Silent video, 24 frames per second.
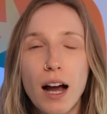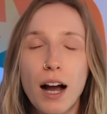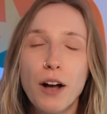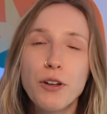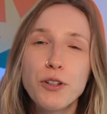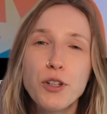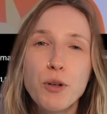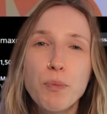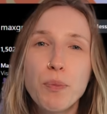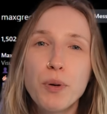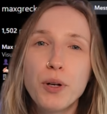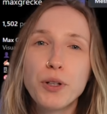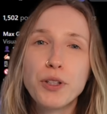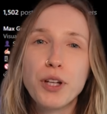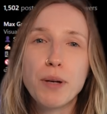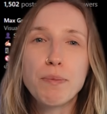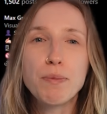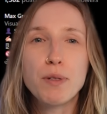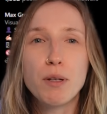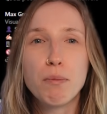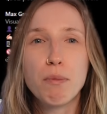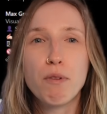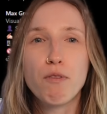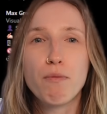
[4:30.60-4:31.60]
I also pulled up
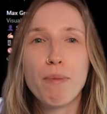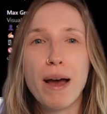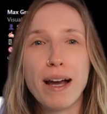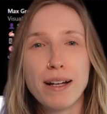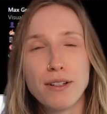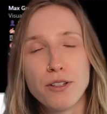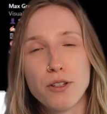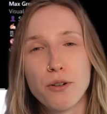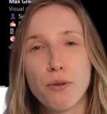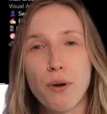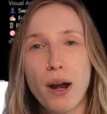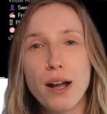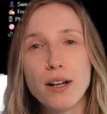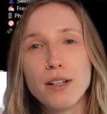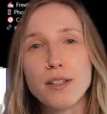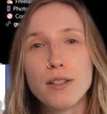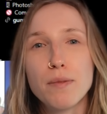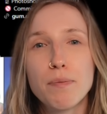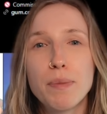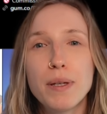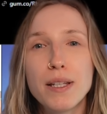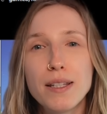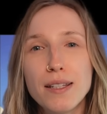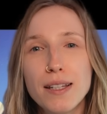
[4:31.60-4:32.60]
some of Max Greg's
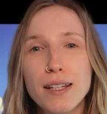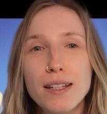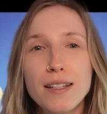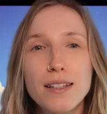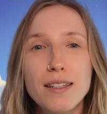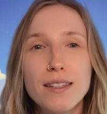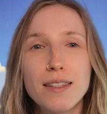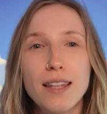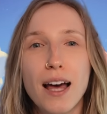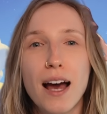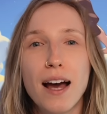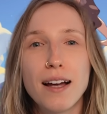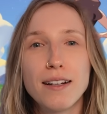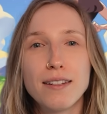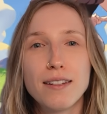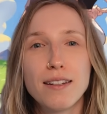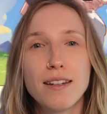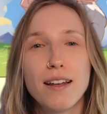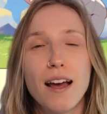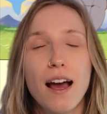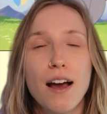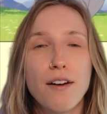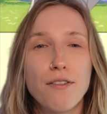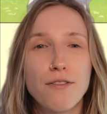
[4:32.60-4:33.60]
pieces that
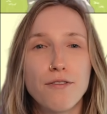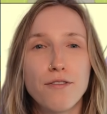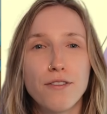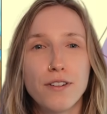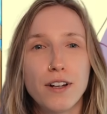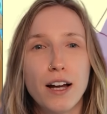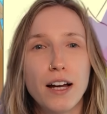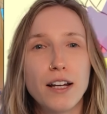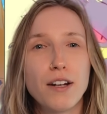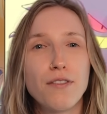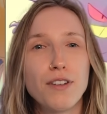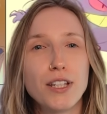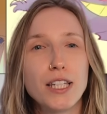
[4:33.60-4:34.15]
have kind of a